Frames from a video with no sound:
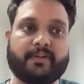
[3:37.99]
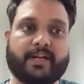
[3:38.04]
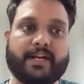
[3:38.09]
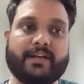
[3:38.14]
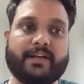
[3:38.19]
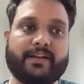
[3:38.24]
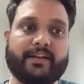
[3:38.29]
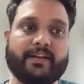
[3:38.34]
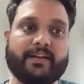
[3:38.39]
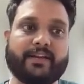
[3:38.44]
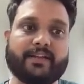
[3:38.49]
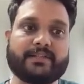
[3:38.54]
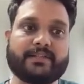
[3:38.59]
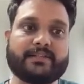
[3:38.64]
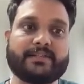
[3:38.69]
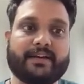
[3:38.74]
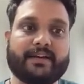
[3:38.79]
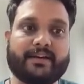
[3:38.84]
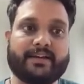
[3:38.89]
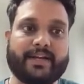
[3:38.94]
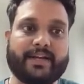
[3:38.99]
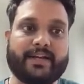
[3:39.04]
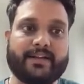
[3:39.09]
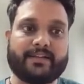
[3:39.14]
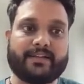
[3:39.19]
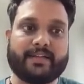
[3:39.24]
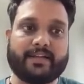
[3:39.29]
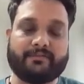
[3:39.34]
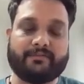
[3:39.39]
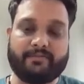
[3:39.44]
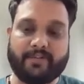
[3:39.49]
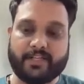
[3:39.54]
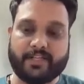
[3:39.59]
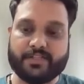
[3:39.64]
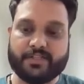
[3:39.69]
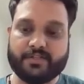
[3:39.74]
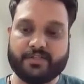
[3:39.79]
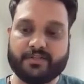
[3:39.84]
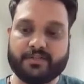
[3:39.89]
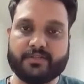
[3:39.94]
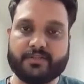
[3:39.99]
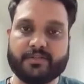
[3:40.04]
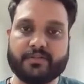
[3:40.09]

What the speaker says: rendering is render then fetch.